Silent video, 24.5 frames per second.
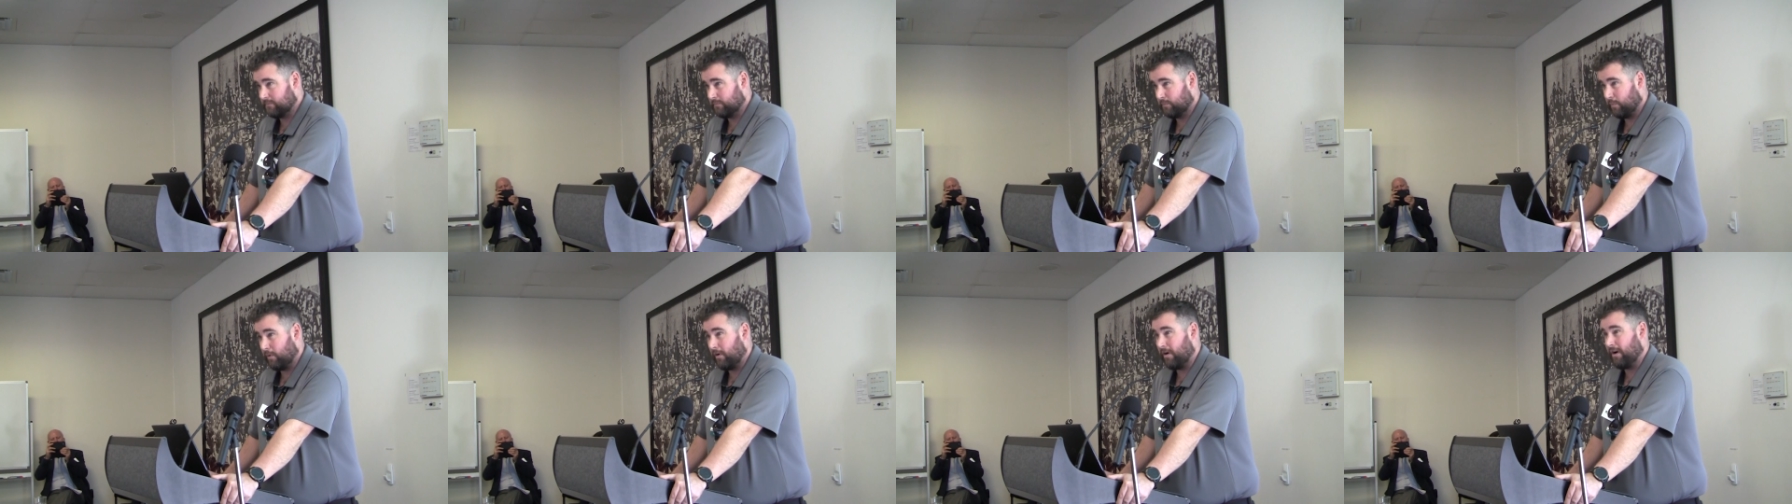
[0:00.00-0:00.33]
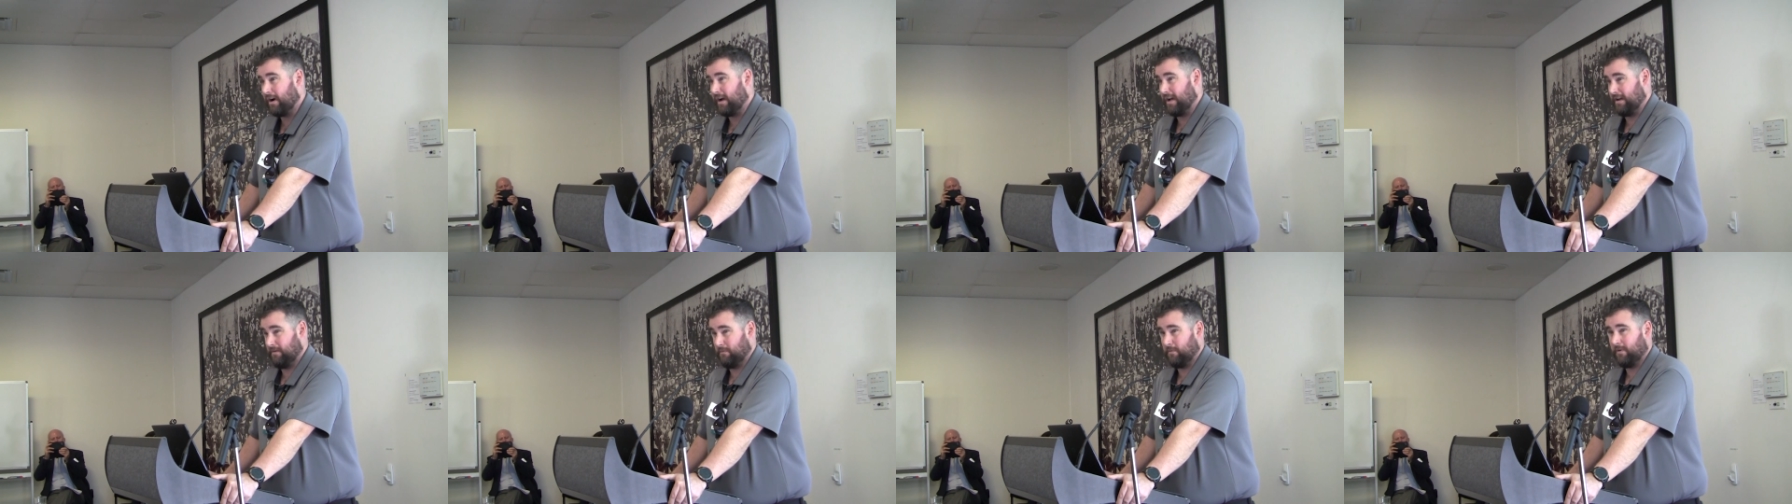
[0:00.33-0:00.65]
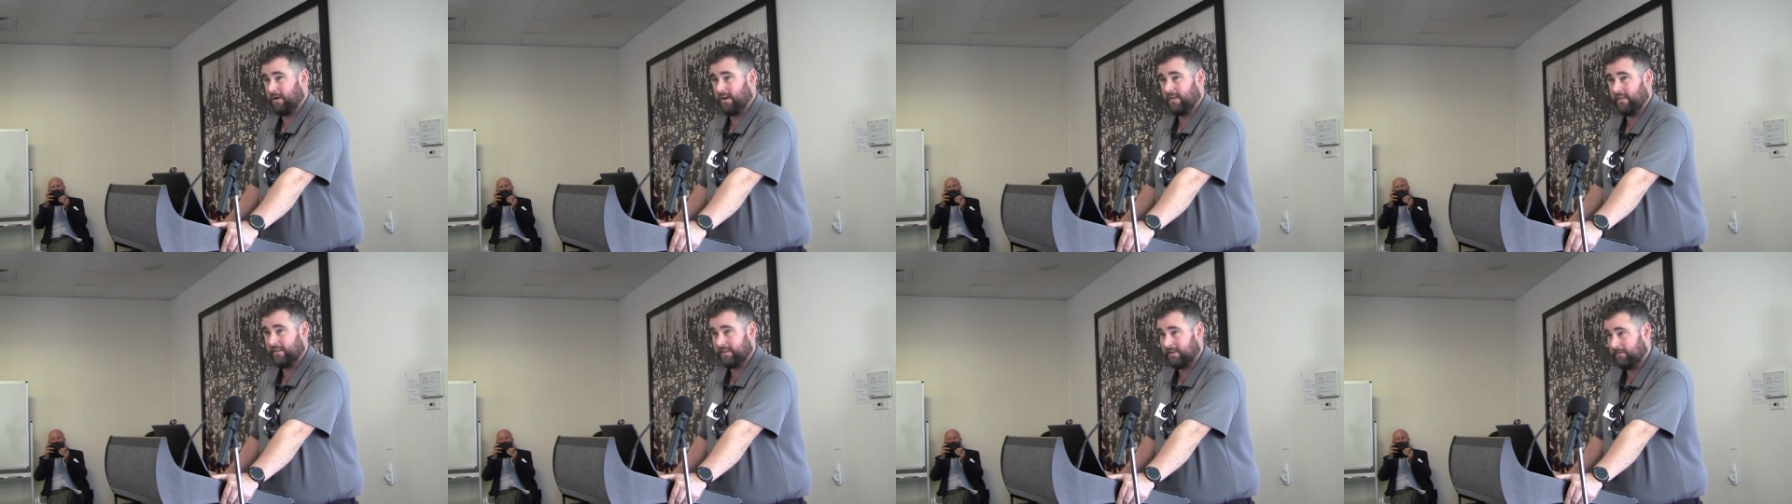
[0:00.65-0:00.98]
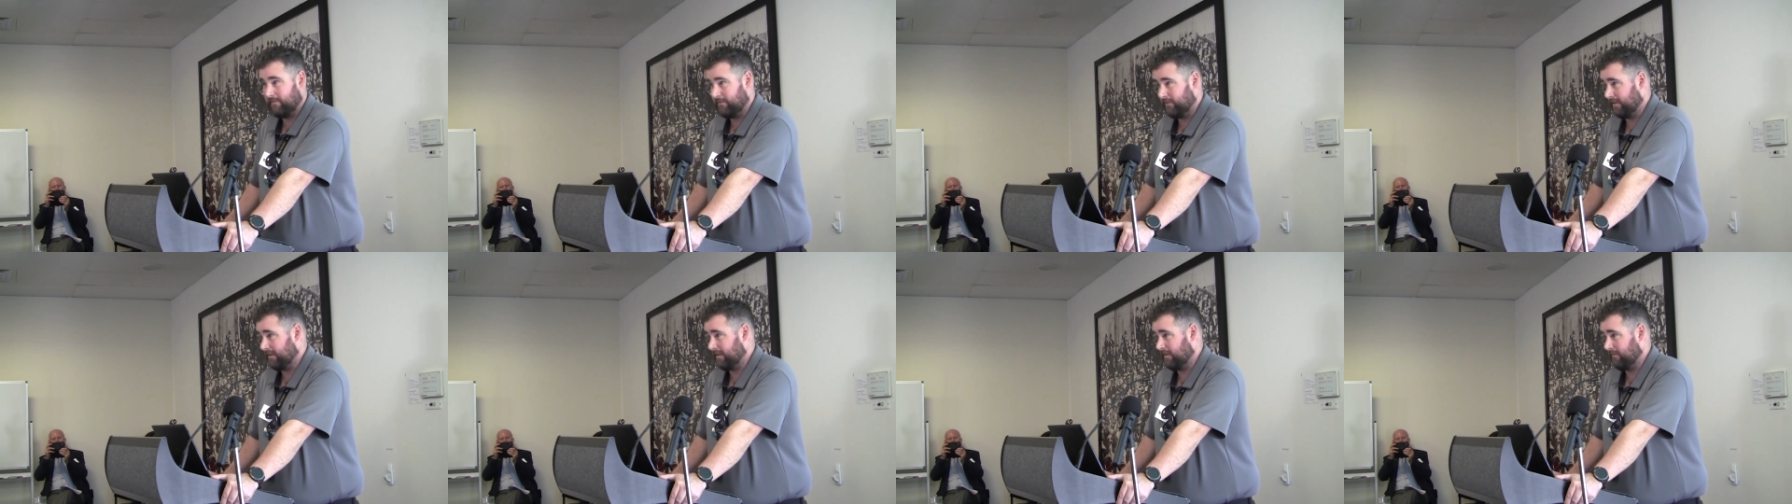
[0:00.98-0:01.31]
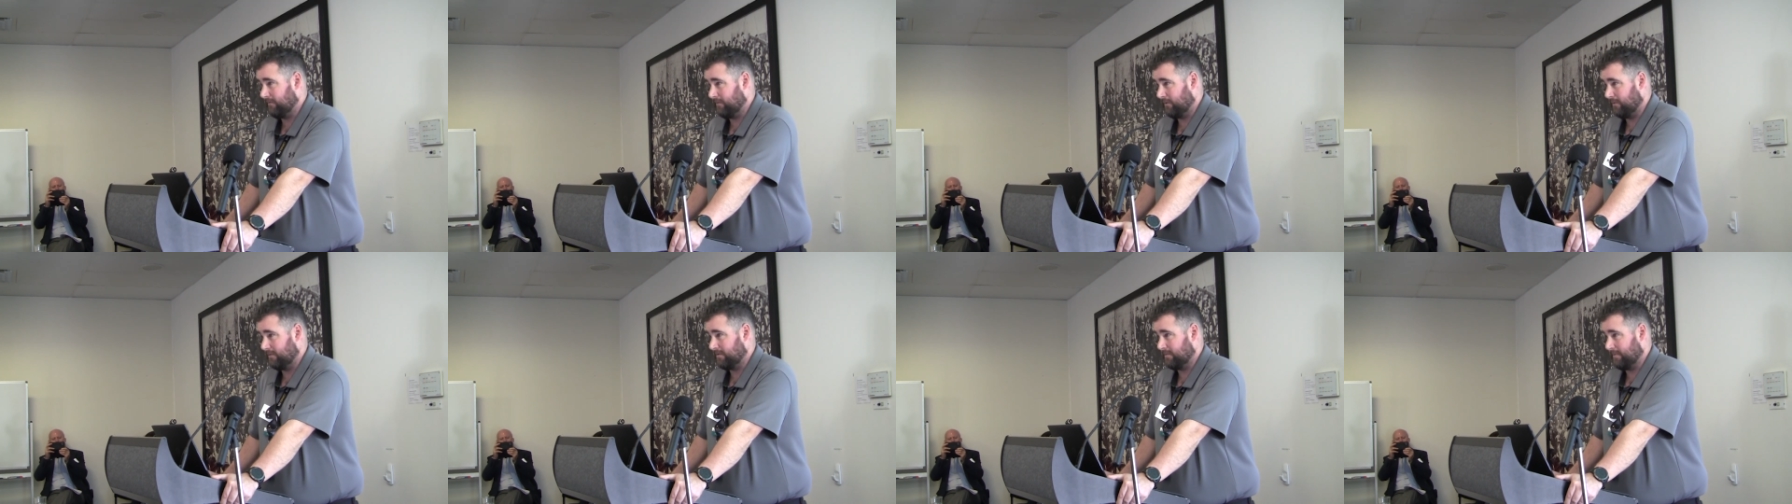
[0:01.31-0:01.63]
why? Why are there
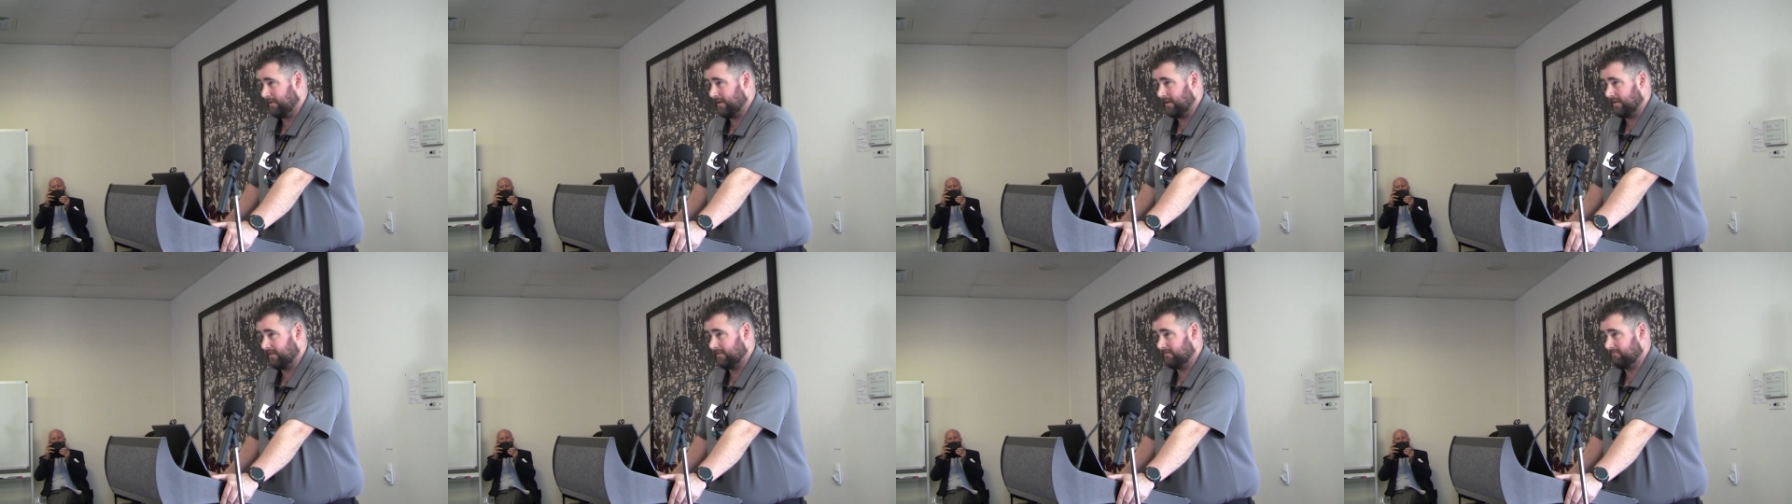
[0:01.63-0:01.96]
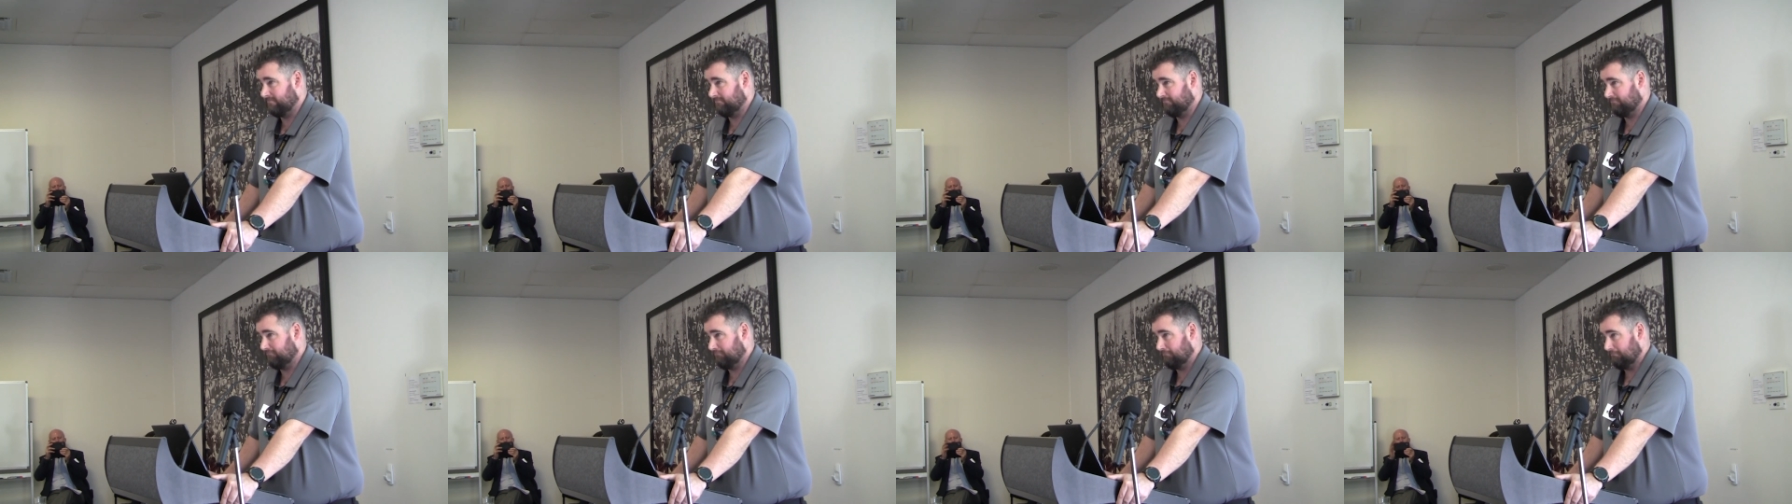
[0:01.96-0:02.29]
conflicting views about it?